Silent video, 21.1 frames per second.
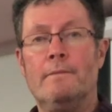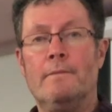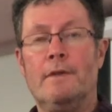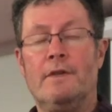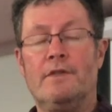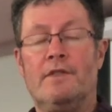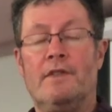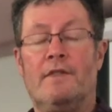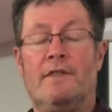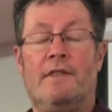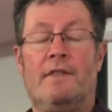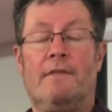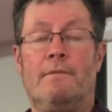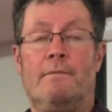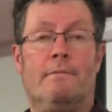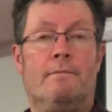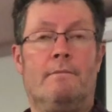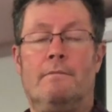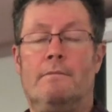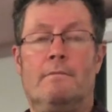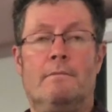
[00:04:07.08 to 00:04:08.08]
which is,
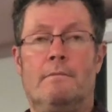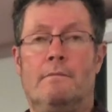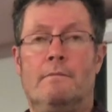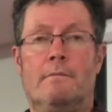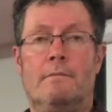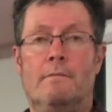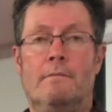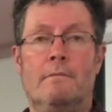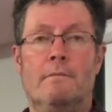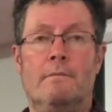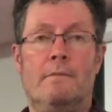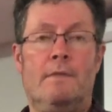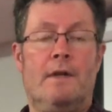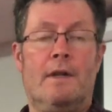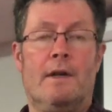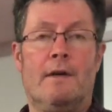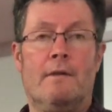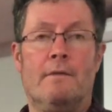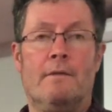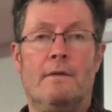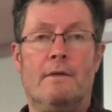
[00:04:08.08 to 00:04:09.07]
you
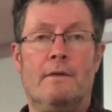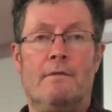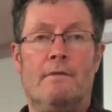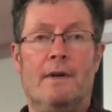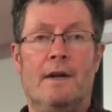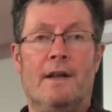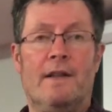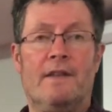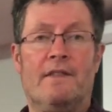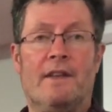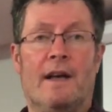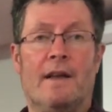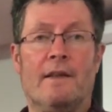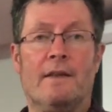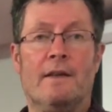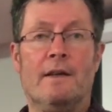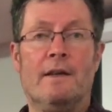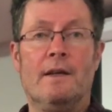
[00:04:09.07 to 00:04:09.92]
know, really sad.